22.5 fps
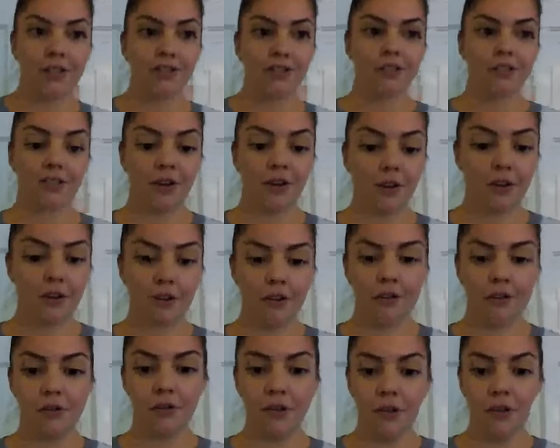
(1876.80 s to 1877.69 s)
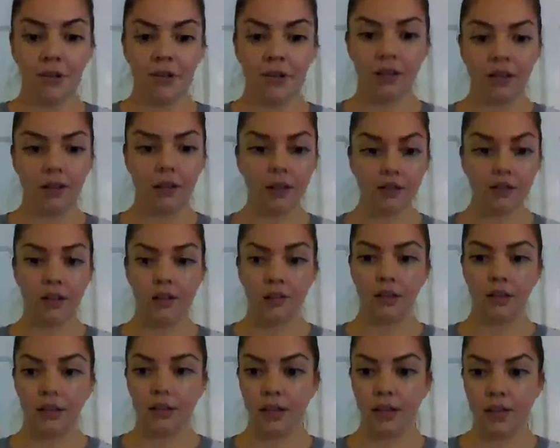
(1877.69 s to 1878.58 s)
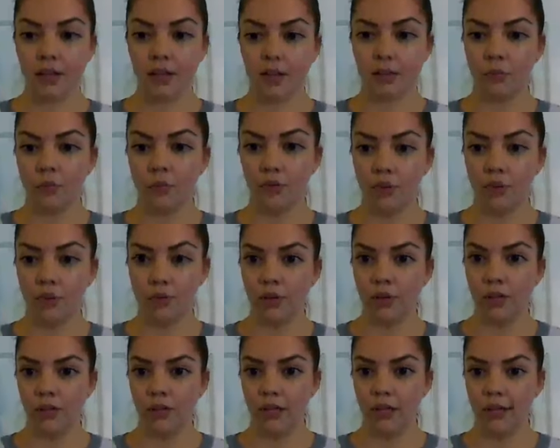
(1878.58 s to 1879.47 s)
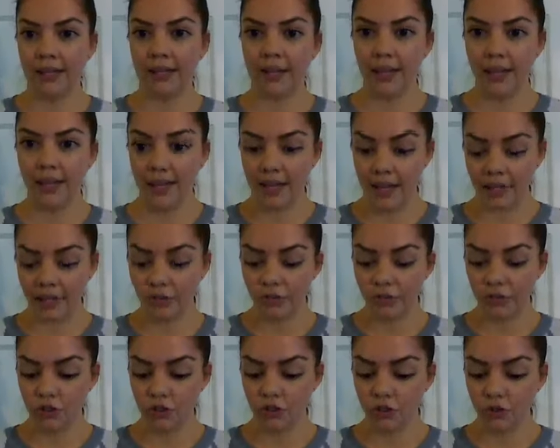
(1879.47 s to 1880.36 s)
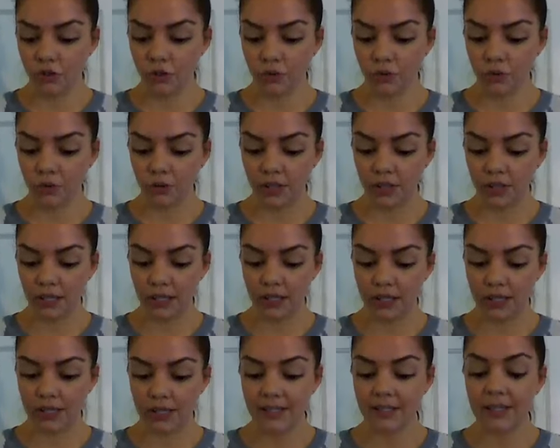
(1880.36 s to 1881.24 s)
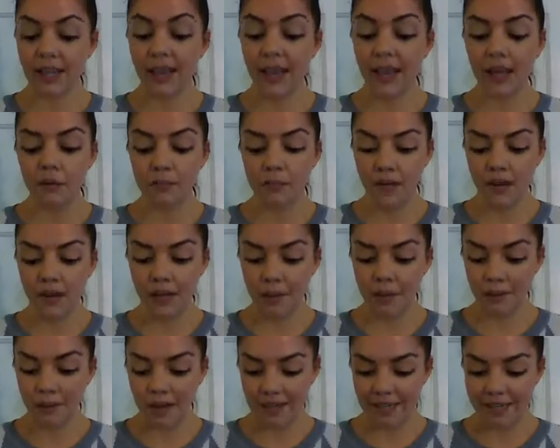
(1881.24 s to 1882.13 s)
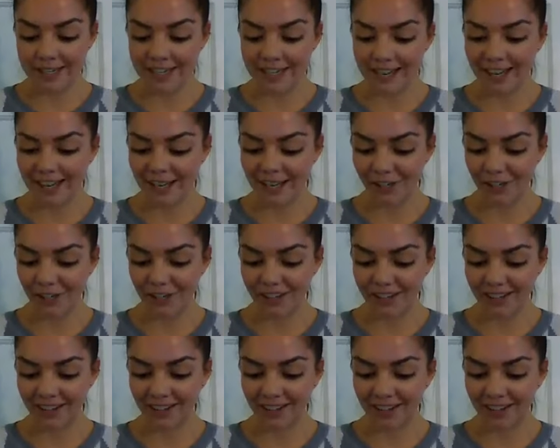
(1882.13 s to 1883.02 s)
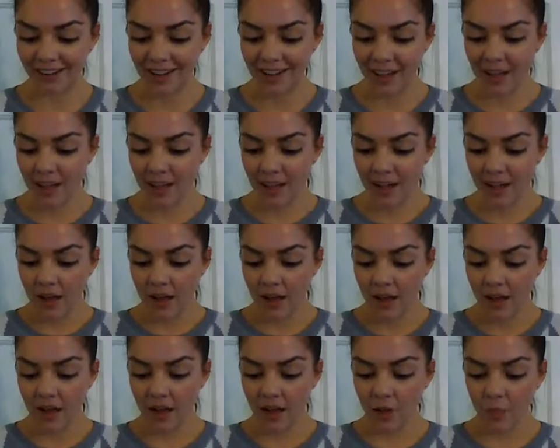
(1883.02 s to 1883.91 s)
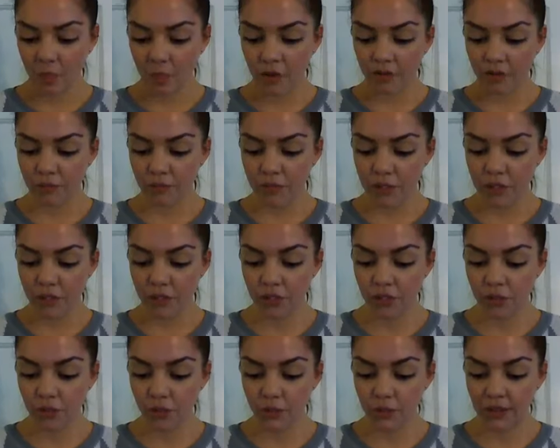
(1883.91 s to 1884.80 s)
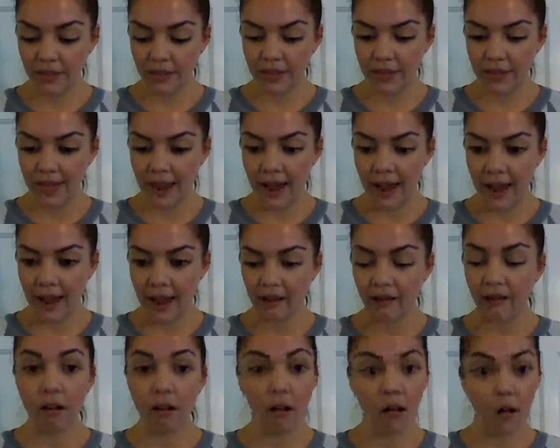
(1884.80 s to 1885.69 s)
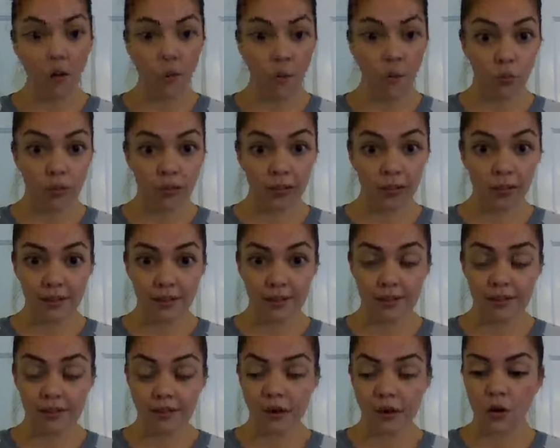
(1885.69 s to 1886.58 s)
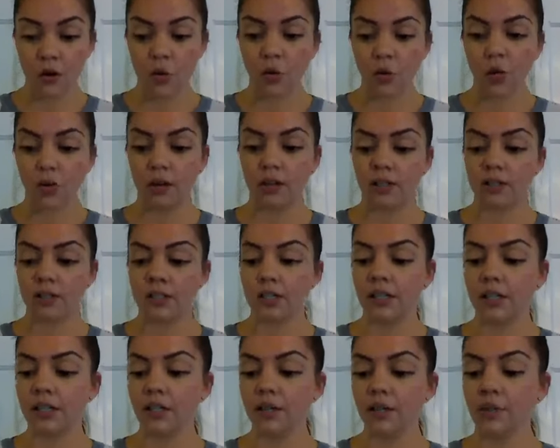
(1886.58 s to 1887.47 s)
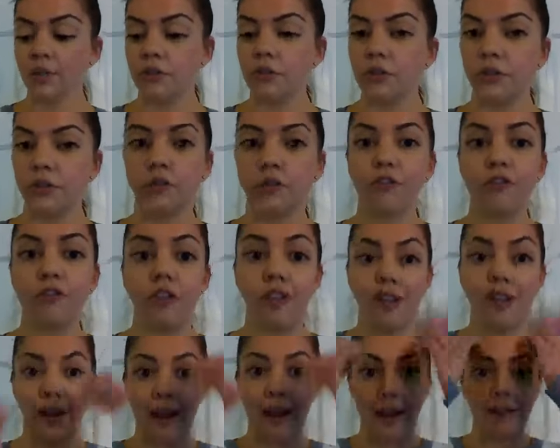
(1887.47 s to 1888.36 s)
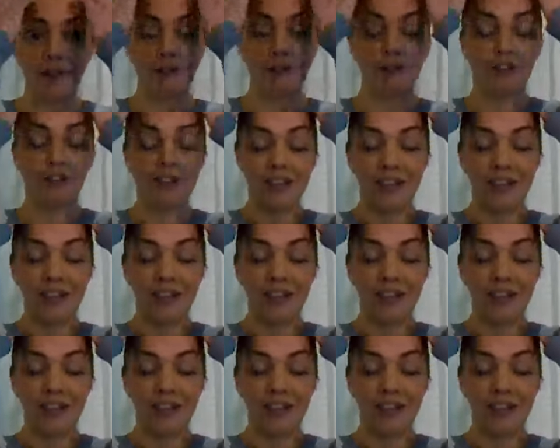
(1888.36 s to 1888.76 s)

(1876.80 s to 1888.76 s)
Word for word: so we will again do the 10 minute meditation. Um, we've been doing that all week, so we'll continue to fin